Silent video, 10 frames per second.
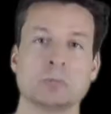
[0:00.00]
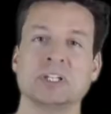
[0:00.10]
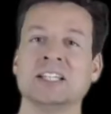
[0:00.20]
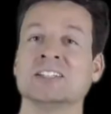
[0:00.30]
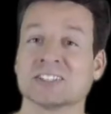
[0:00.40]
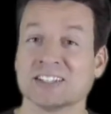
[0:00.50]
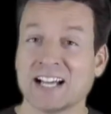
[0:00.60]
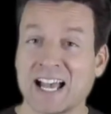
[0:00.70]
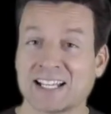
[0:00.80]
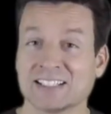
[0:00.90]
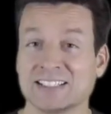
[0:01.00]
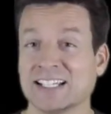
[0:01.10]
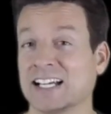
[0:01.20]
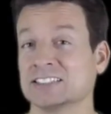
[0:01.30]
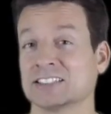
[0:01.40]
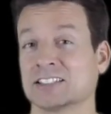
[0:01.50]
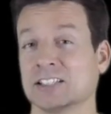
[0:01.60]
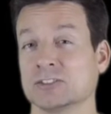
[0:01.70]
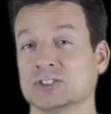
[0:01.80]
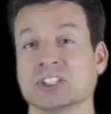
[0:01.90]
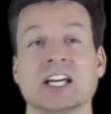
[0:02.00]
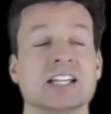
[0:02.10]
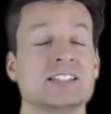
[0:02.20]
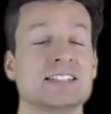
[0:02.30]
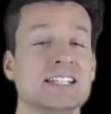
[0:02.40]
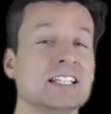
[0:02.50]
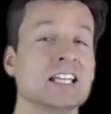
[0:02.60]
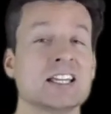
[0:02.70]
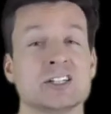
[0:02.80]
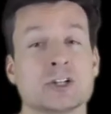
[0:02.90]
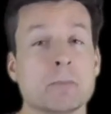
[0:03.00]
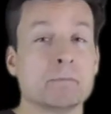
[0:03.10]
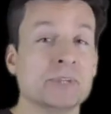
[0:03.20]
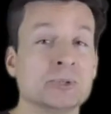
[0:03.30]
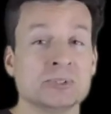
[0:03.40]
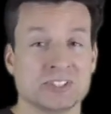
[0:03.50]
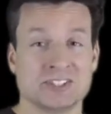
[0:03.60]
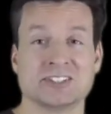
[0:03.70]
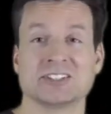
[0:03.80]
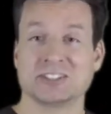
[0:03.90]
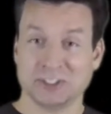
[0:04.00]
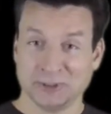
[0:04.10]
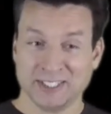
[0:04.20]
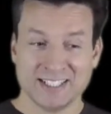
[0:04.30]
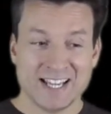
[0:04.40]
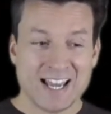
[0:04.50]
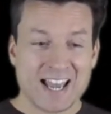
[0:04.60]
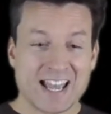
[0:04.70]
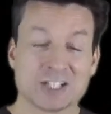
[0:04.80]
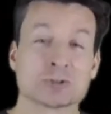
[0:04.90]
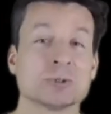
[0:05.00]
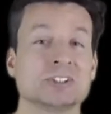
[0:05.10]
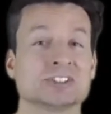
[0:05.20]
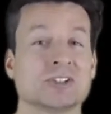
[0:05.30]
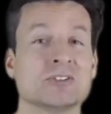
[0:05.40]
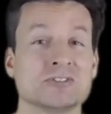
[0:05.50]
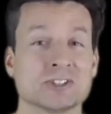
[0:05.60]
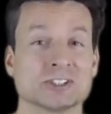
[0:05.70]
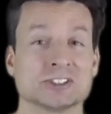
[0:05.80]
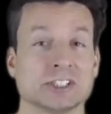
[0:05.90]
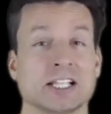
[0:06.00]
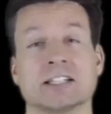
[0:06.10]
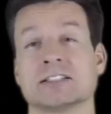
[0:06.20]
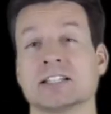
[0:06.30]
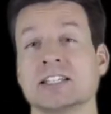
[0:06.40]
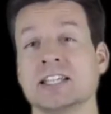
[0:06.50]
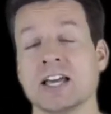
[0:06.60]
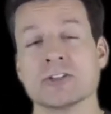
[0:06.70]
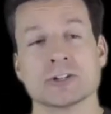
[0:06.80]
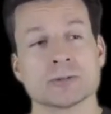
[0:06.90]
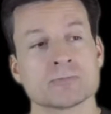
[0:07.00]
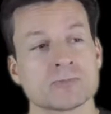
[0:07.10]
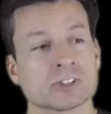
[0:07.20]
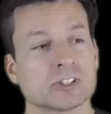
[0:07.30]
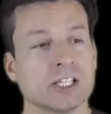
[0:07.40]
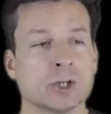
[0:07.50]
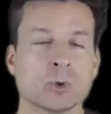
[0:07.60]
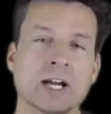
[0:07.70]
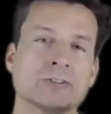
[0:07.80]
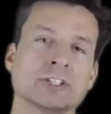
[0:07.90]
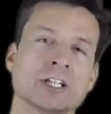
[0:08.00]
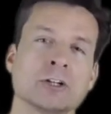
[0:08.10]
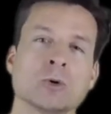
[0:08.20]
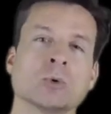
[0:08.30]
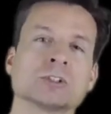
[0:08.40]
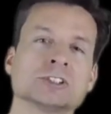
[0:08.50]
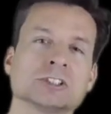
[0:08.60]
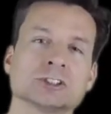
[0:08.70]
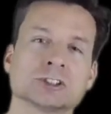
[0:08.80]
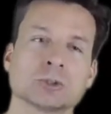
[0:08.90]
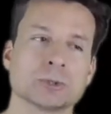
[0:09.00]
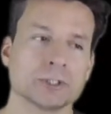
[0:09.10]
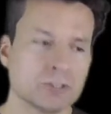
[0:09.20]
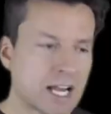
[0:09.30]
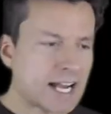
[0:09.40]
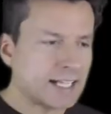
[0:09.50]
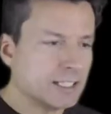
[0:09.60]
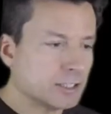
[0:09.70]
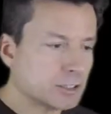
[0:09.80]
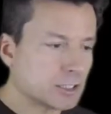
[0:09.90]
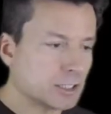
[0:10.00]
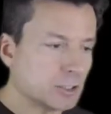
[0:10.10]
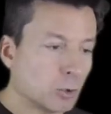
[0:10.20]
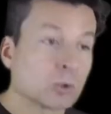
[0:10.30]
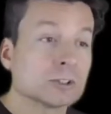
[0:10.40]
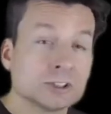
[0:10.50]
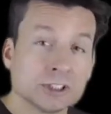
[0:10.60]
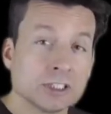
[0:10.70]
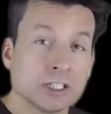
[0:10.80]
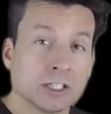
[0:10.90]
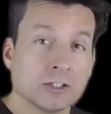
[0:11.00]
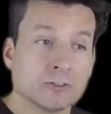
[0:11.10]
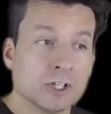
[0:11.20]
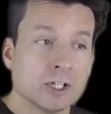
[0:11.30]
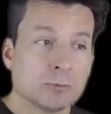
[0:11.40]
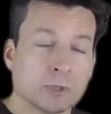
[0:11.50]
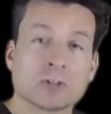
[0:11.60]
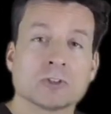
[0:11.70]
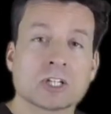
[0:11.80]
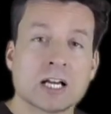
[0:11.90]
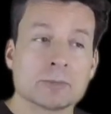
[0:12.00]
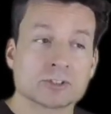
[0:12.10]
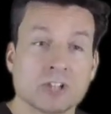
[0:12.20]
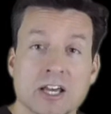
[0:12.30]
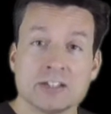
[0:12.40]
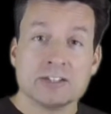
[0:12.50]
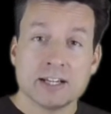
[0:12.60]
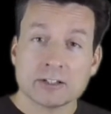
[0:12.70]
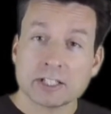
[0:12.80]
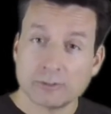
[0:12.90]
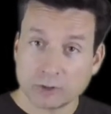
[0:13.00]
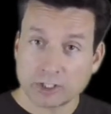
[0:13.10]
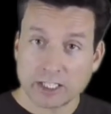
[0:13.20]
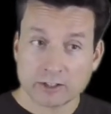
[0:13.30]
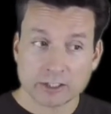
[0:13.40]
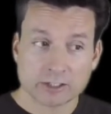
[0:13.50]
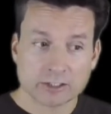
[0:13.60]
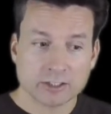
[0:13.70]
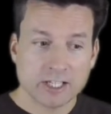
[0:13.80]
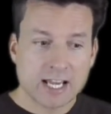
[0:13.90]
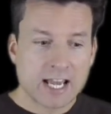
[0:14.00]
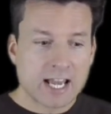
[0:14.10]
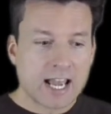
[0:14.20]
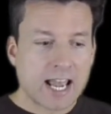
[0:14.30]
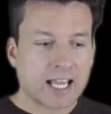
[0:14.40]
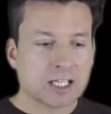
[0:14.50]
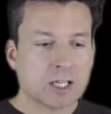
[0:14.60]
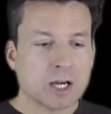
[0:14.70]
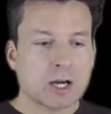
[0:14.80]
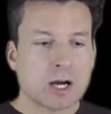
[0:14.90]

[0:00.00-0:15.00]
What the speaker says: Peter added the adjectives Teenage Mutant to it and drew his own version, and together they crafted an origin story tied into the origin of Marvel Comics' Daredevil character and